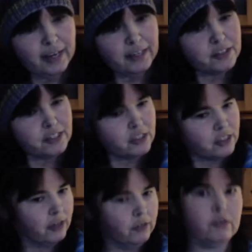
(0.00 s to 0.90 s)
And
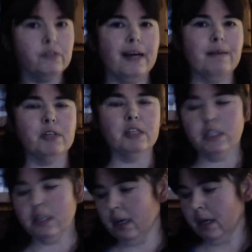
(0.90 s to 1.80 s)
just 100 grams
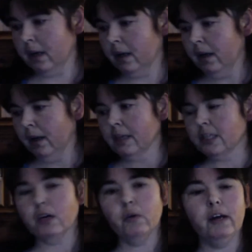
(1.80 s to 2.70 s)
is
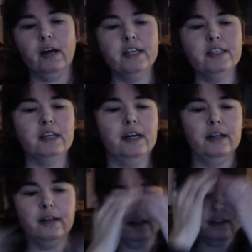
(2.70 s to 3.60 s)
so nice,
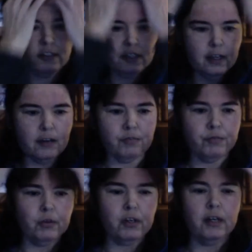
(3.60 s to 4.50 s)
and it's enough
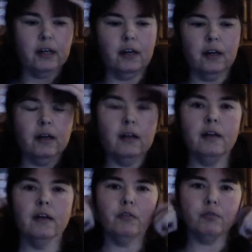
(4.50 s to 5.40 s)
for
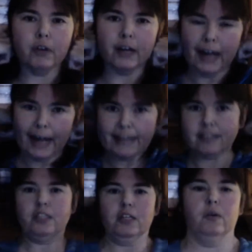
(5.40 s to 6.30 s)
a hat,
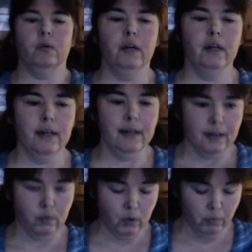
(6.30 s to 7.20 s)
so
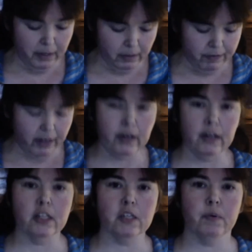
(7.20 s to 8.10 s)
that will be a very
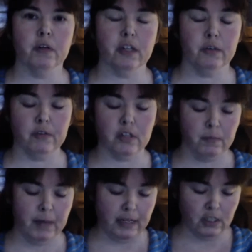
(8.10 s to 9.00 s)
nice project for
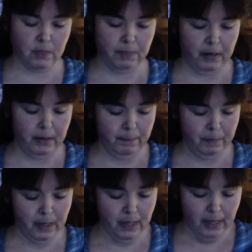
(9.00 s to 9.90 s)
some hand spun.
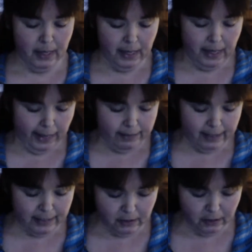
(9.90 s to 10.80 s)
And
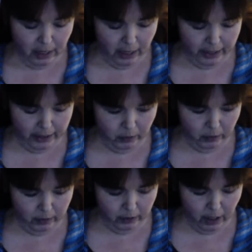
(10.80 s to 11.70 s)
then the
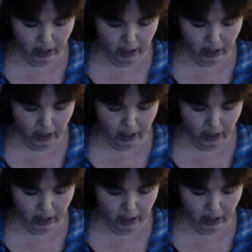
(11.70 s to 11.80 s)
cowl.